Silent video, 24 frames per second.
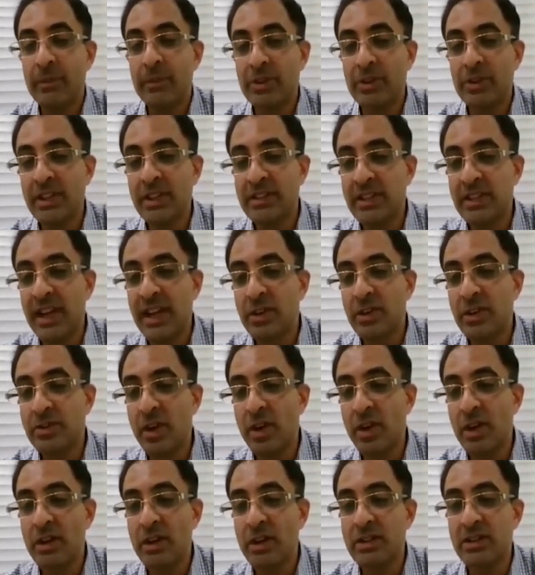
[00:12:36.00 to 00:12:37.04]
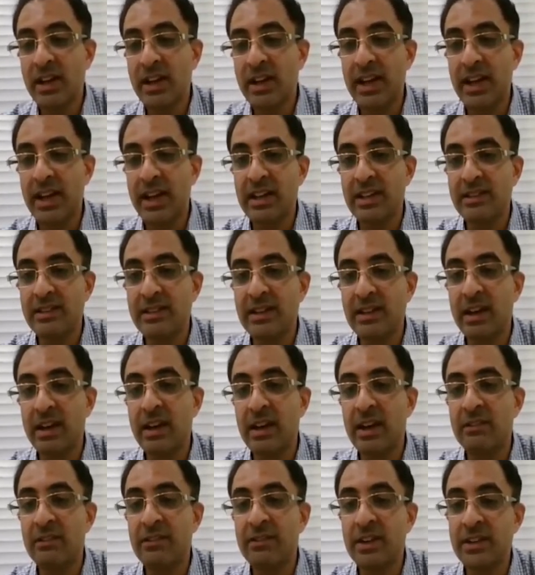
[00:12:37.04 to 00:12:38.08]
Now, this sinusoidal sign is the
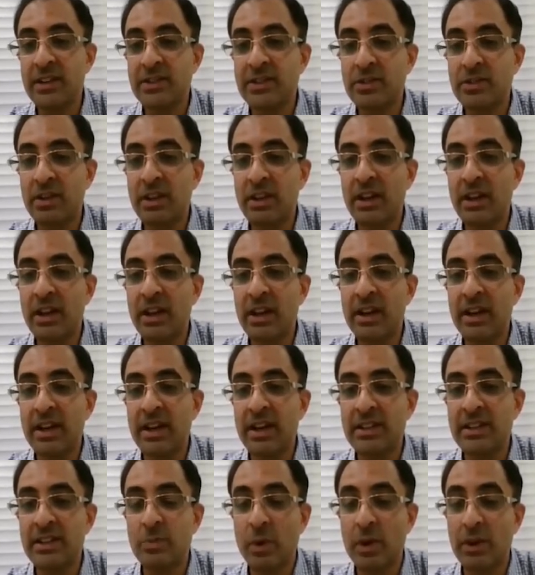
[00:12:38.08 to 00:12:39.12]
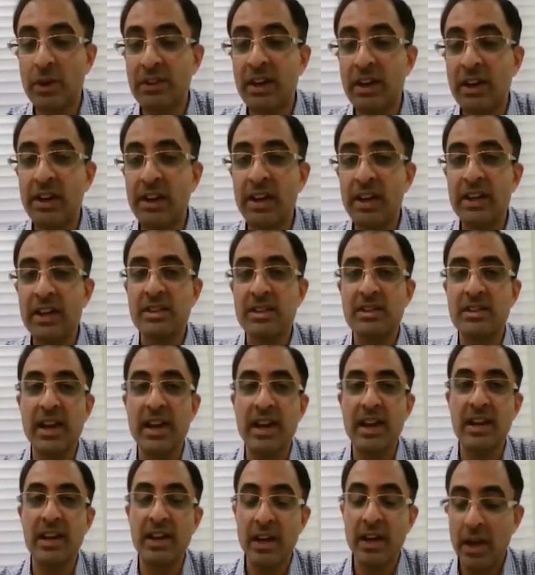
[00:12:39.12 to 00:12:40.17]
first or the earliest, one of the earliest
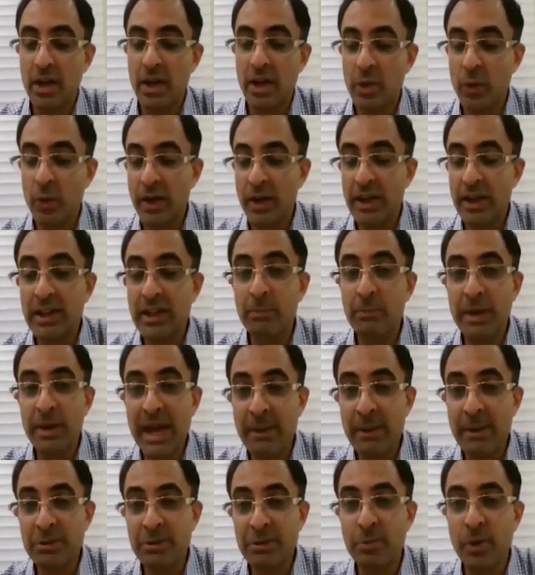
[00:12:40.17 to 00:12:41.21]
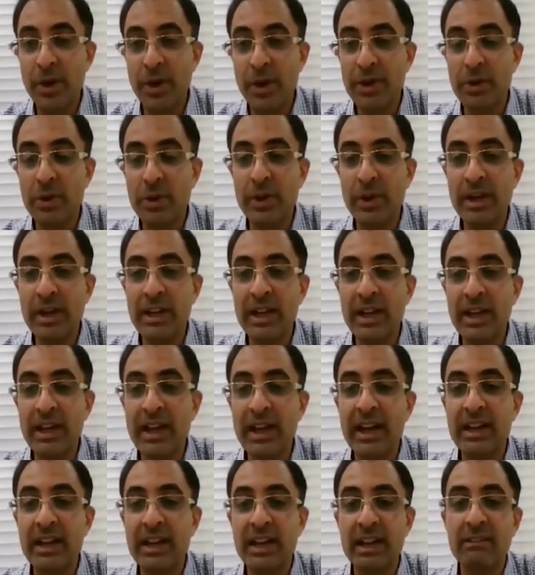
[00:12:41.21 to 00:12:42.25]
signs in the PLAPS point to
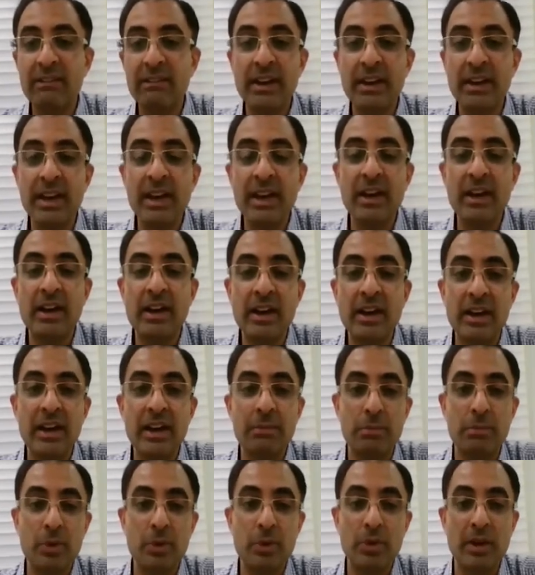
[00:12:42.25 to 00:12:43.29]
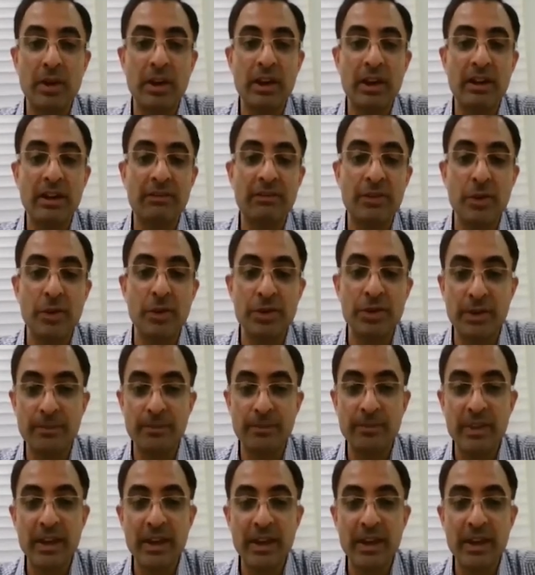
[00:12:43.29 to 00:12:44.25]
indicate a very early pleural effusion.